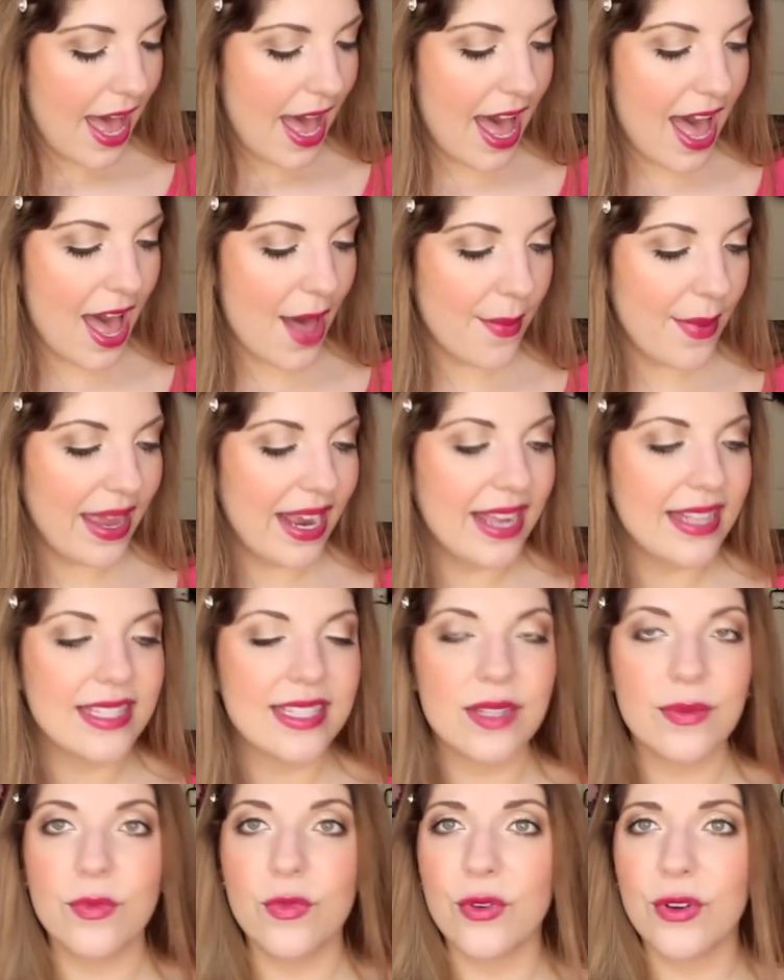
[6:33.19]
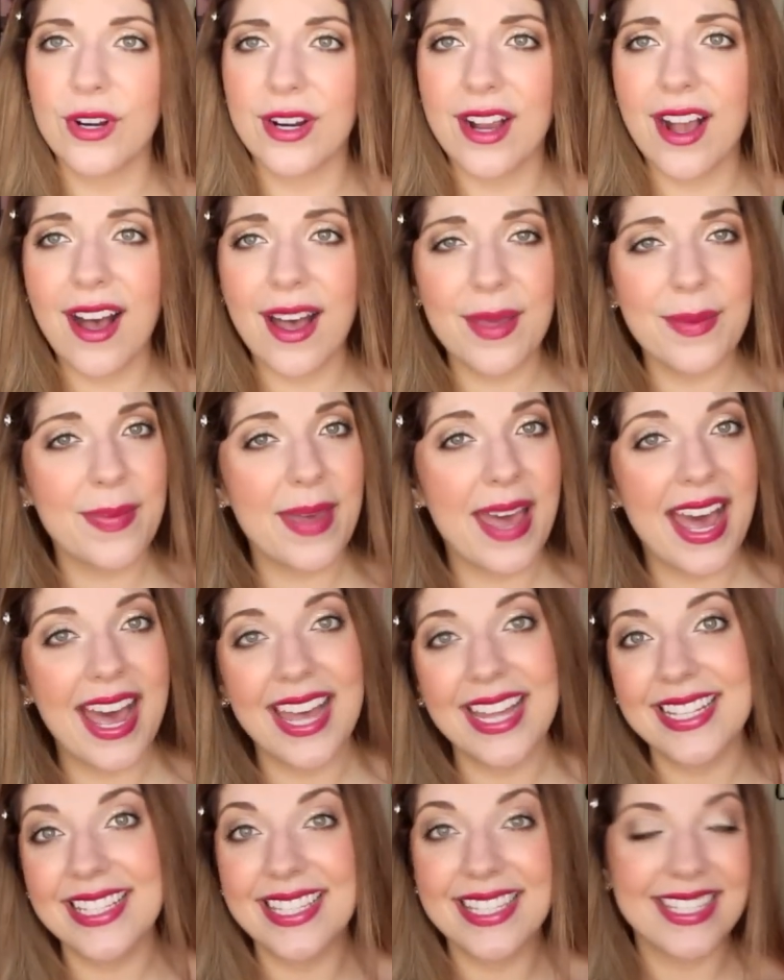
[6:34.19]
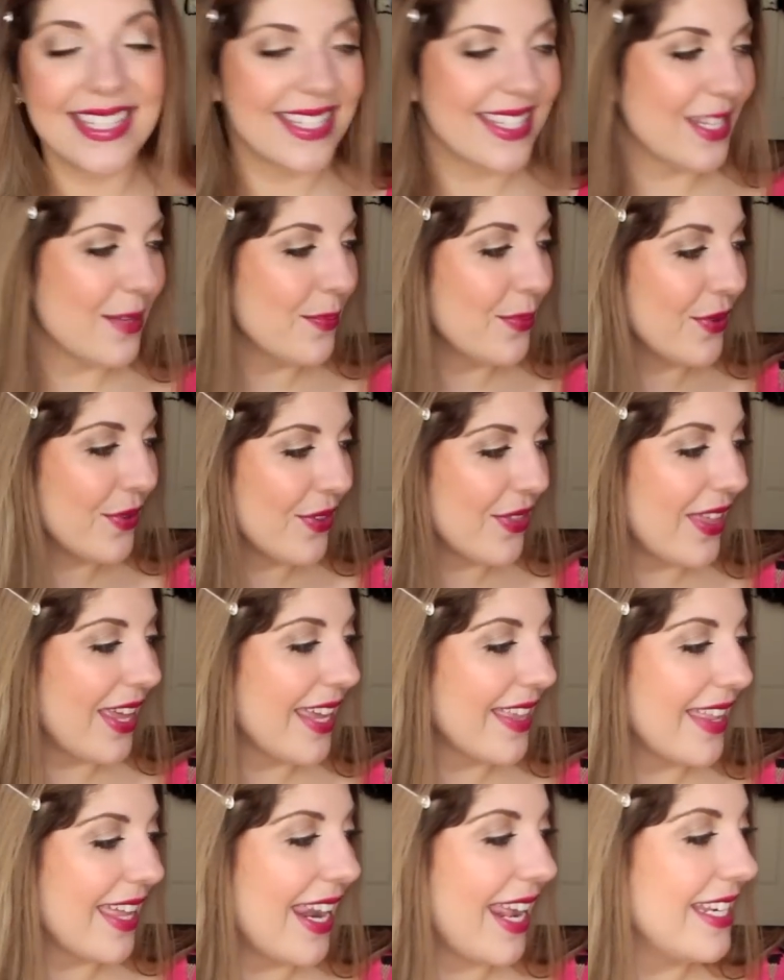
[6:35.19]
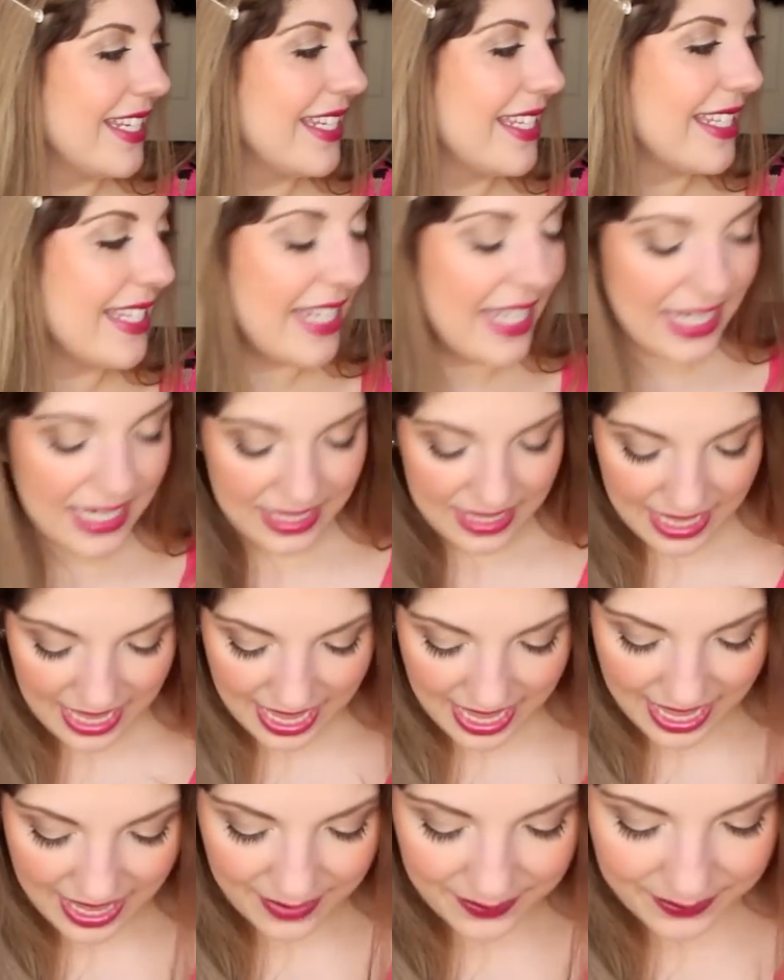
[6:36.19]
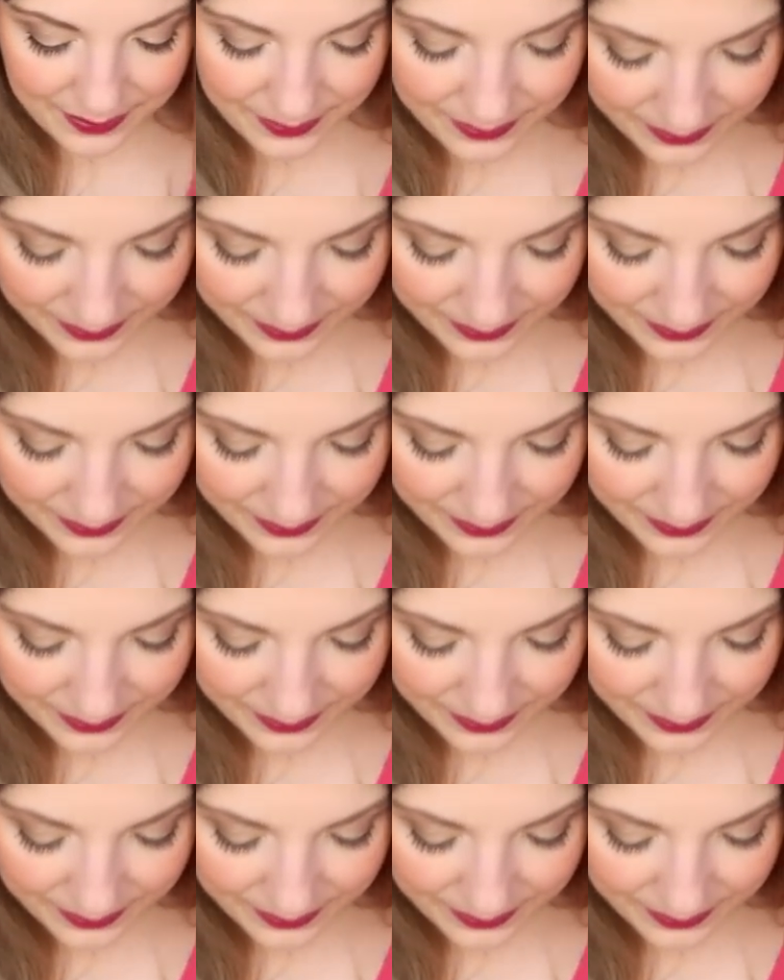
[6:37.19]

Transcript: I got some more cotton pads, simple thing that I just needed that.